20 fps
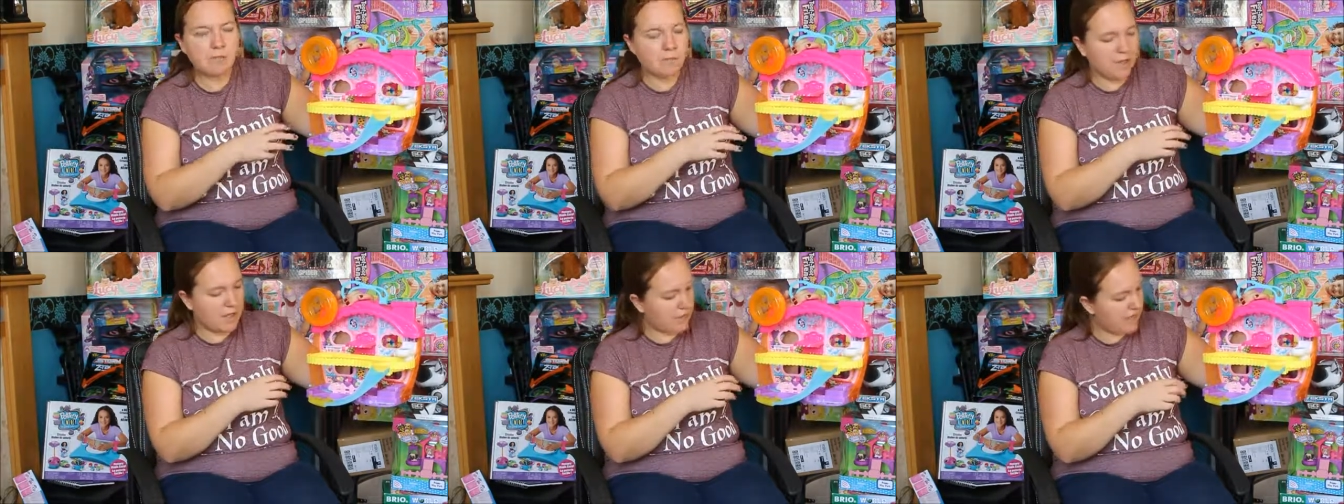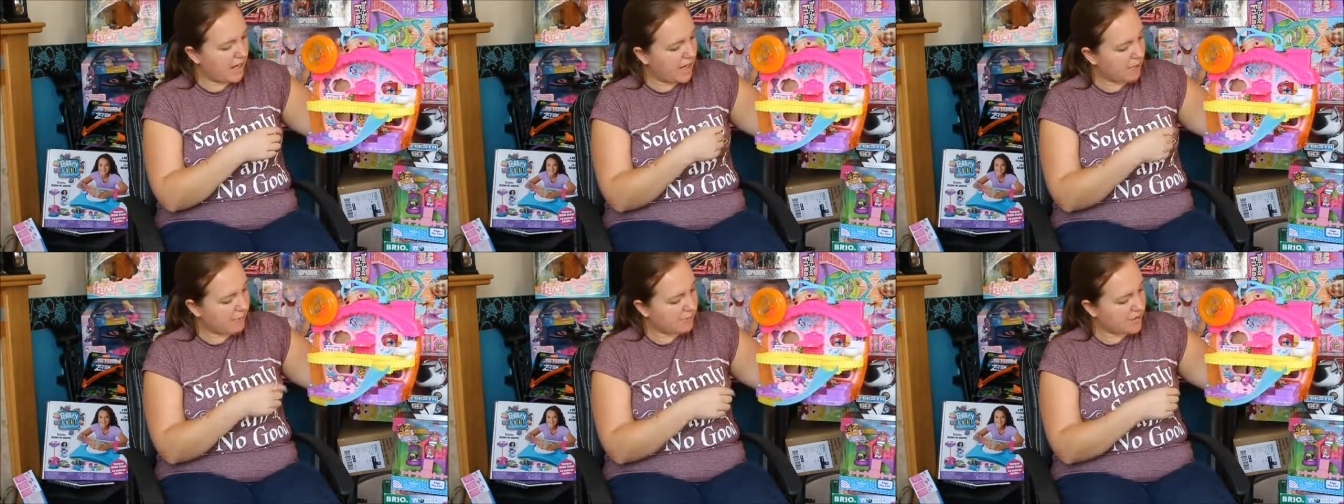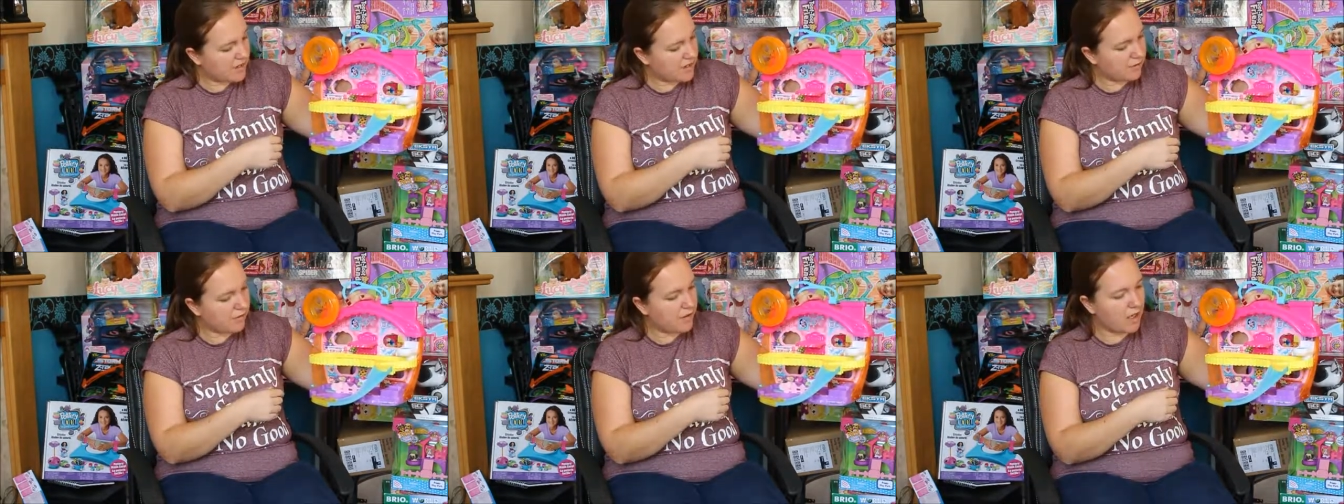by the
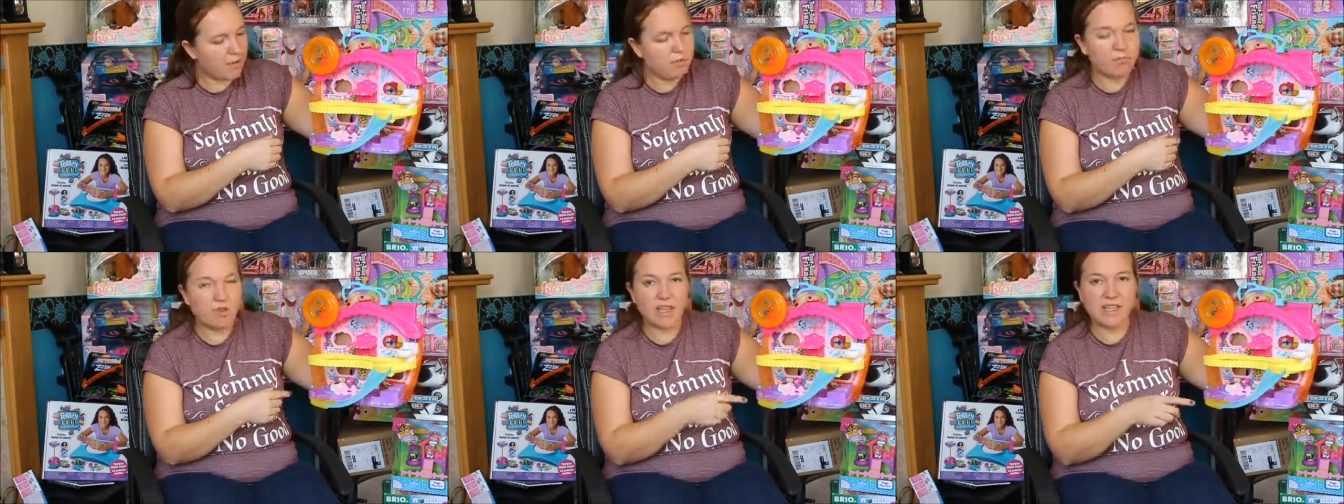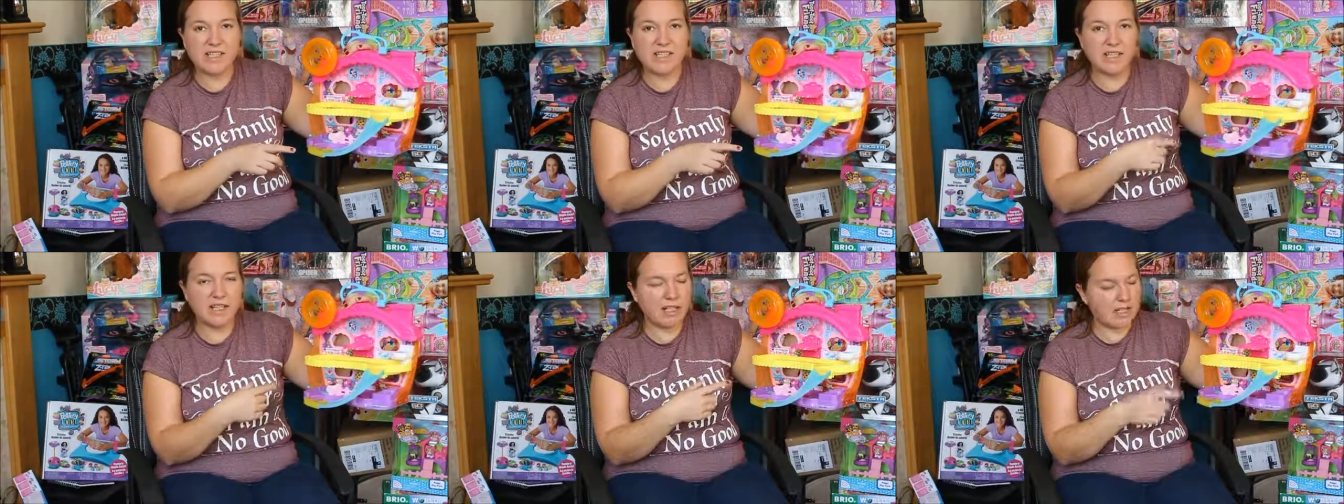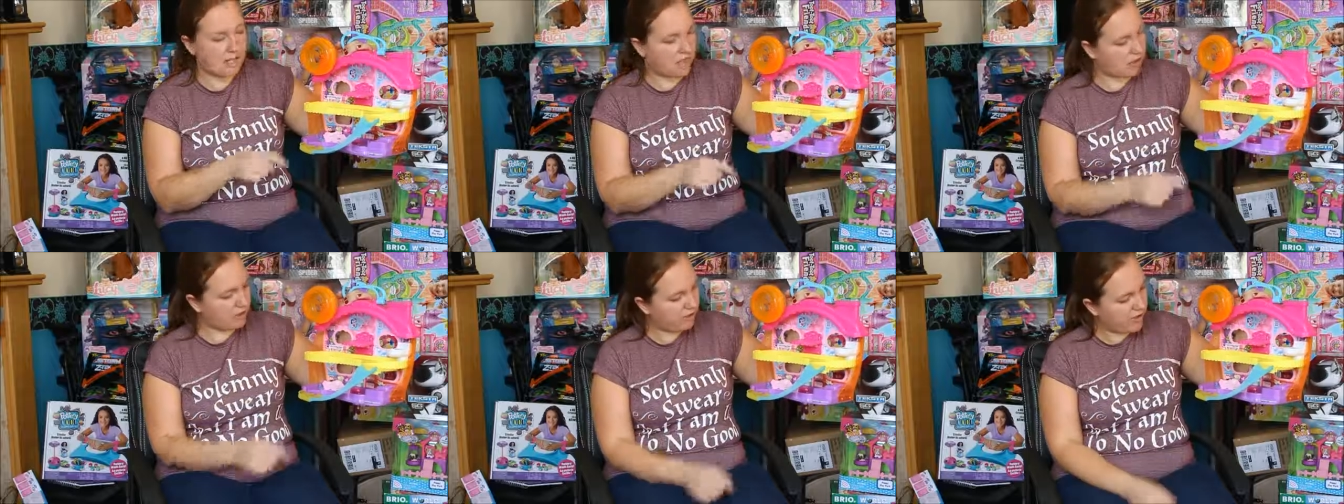hamster vibrating
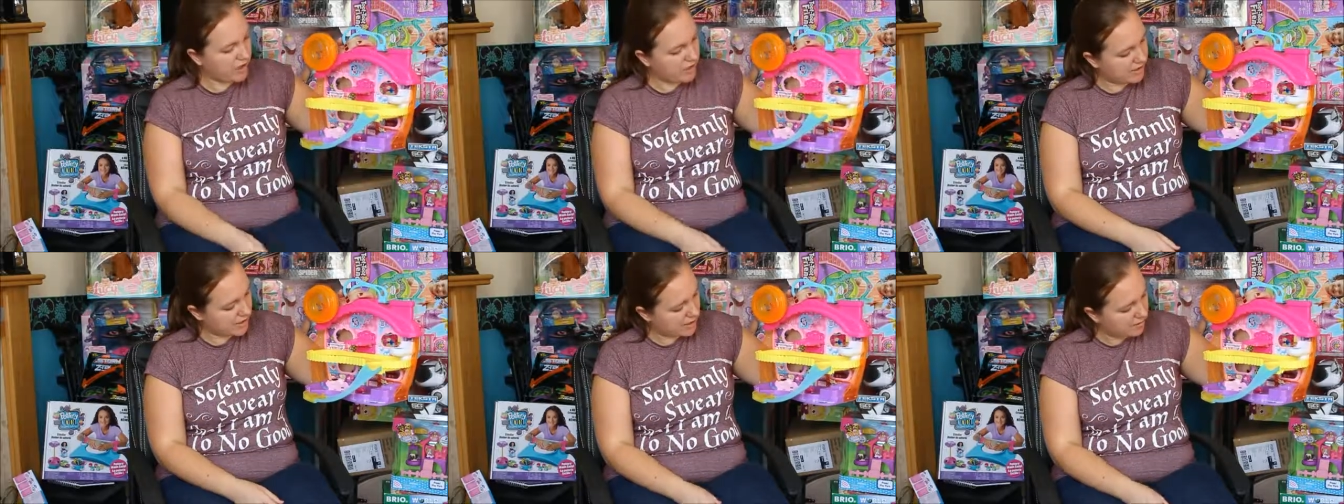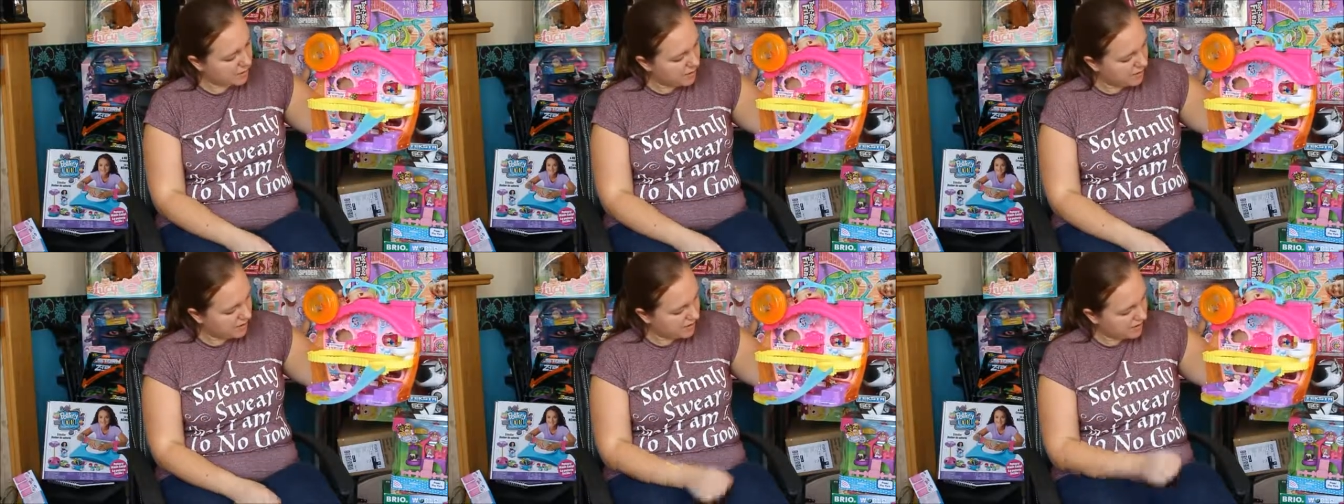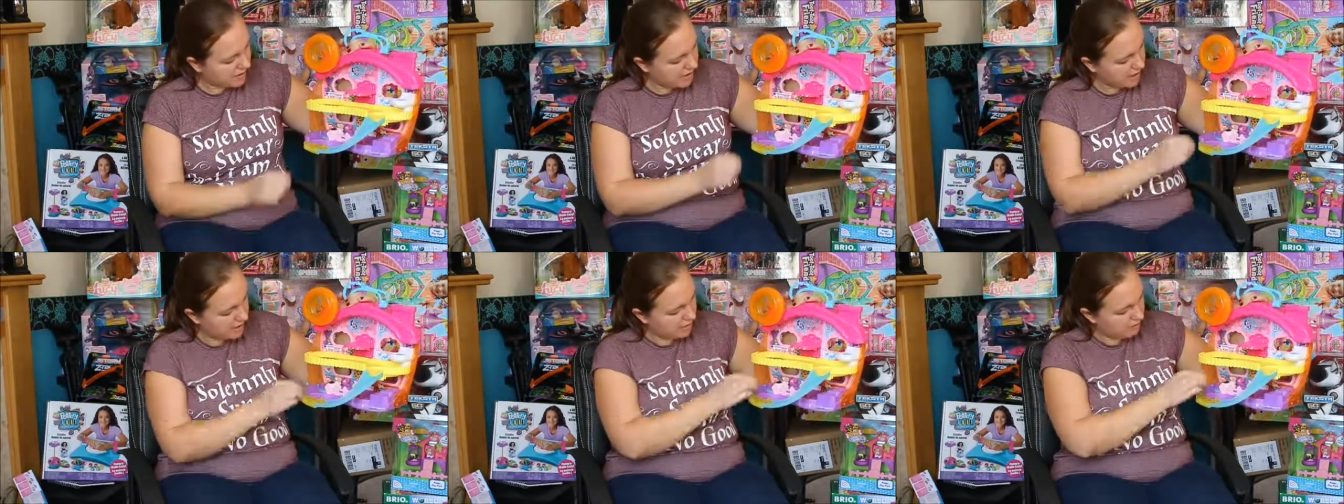it's creating some other
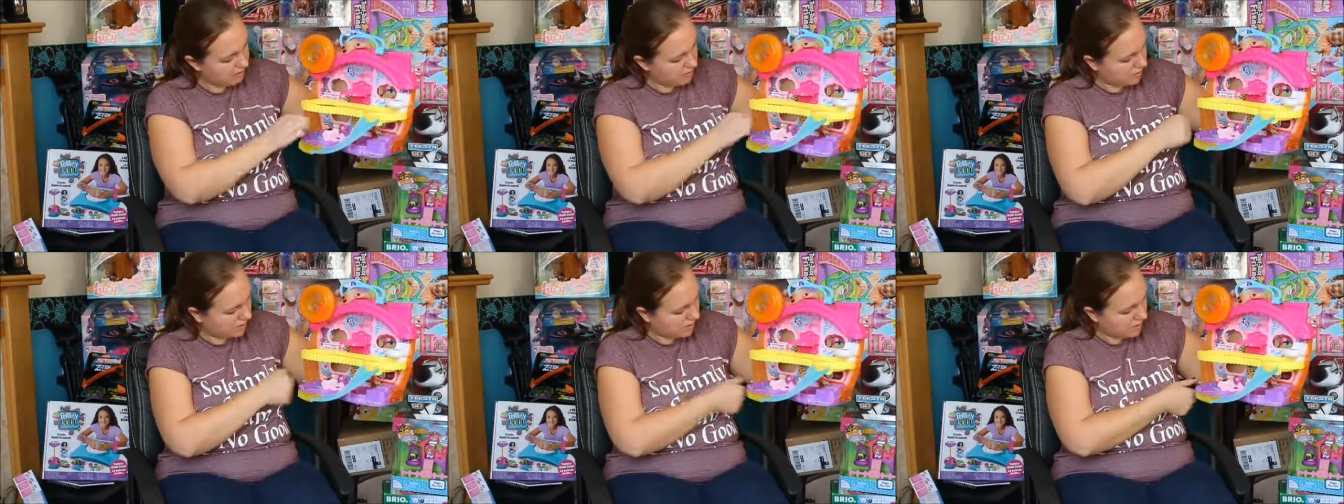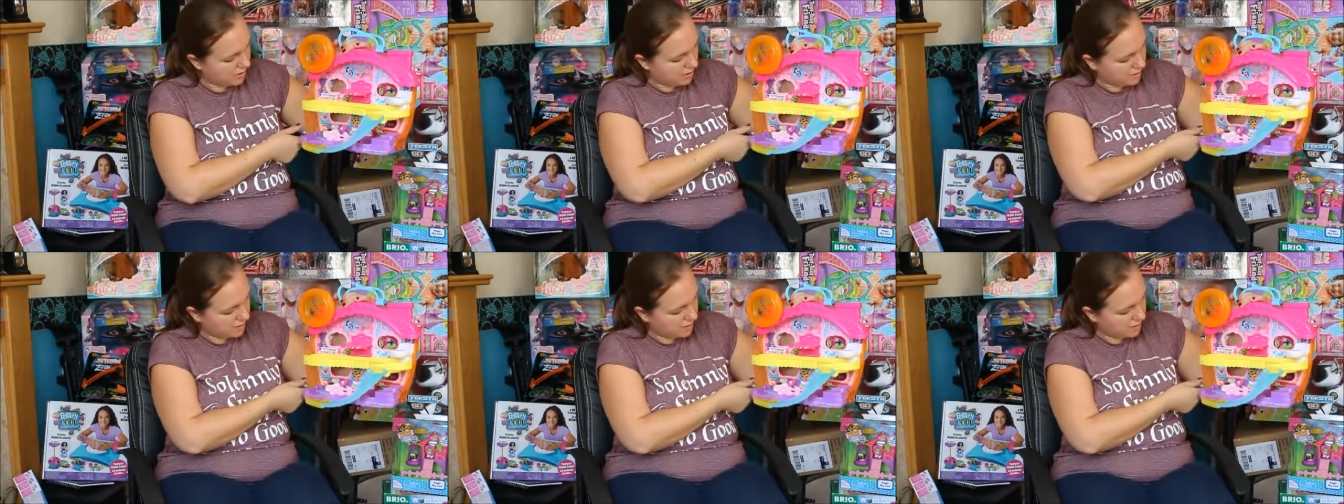sounds.